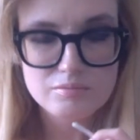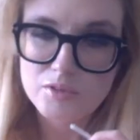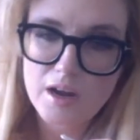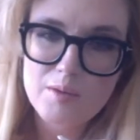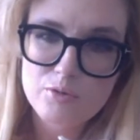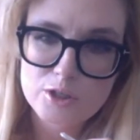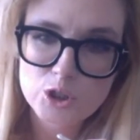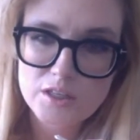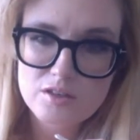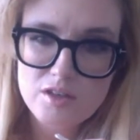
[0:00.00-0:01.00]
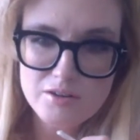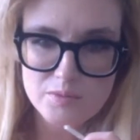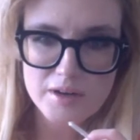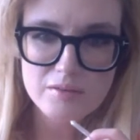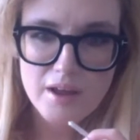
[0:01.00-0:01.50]
But I appreciate the
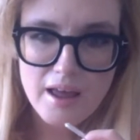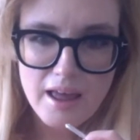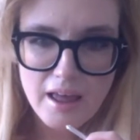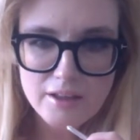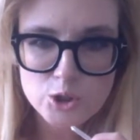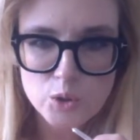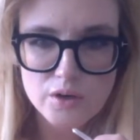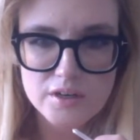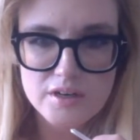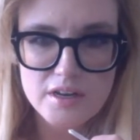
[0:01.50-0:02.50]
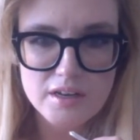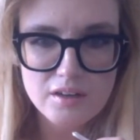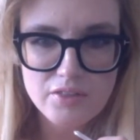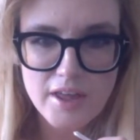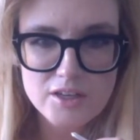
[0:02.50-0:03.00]
sentiment. Hey, Jordan
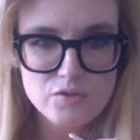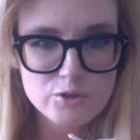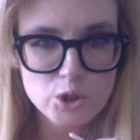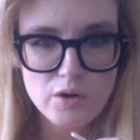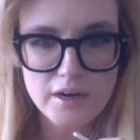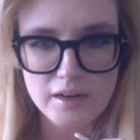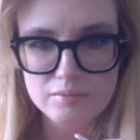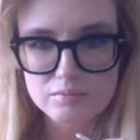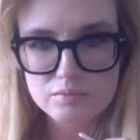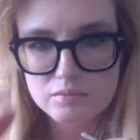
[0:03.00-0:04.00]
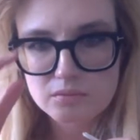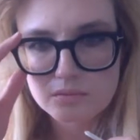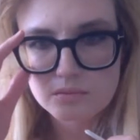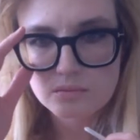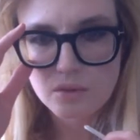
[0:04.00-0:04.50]
Neal, thanks for joining.
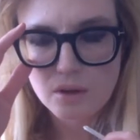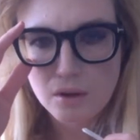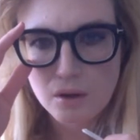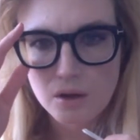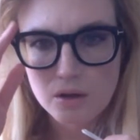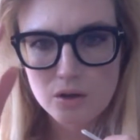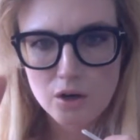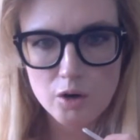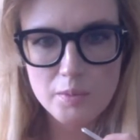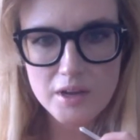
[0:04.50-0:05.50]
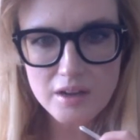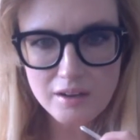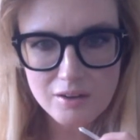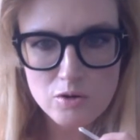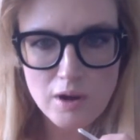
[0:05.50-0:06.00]
Kirby,
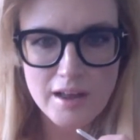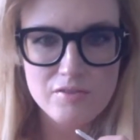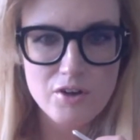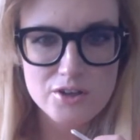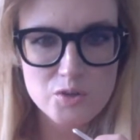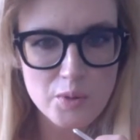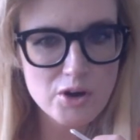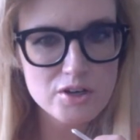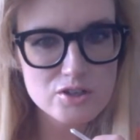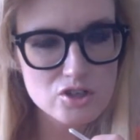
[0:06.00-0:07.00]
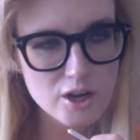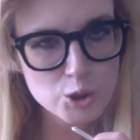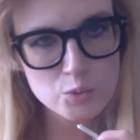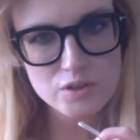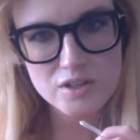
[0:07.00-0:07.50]
who I had a very spirited
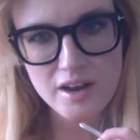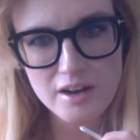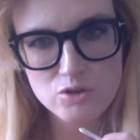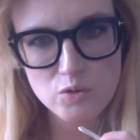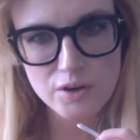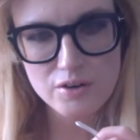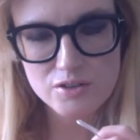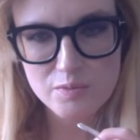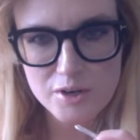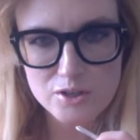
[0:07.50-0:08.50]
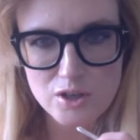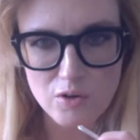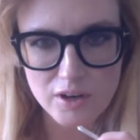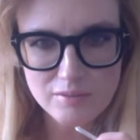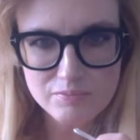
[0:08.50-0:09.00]
discussion with today on Twitter, is in
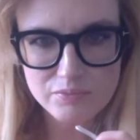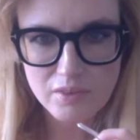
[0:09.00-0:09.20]
Minnesota.